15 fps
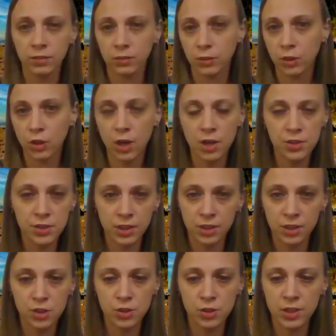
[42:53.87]
crossing the
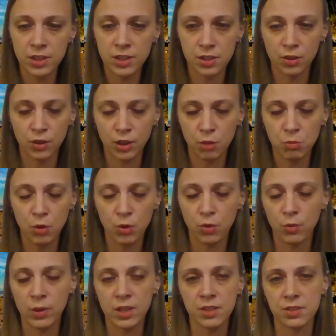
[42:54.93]
streets and looking both
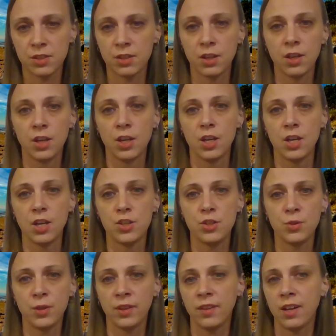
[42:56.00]
ways and
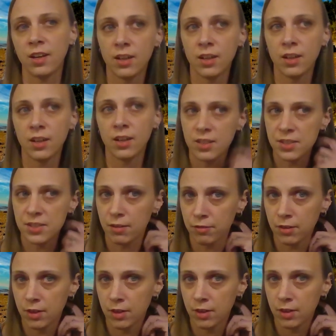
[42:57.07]
doing that kind of stuff.
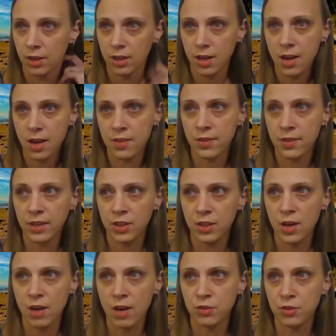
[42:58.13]
I think
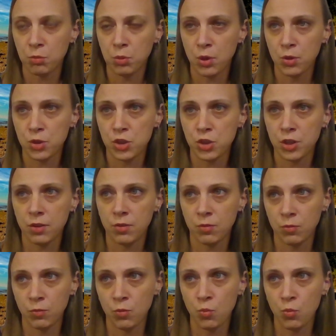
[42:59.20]
you have to approach it
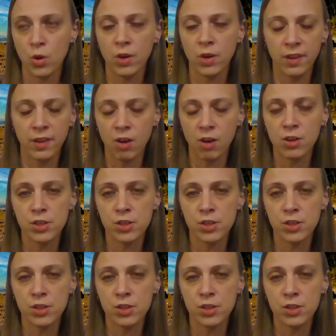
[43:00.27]
where they are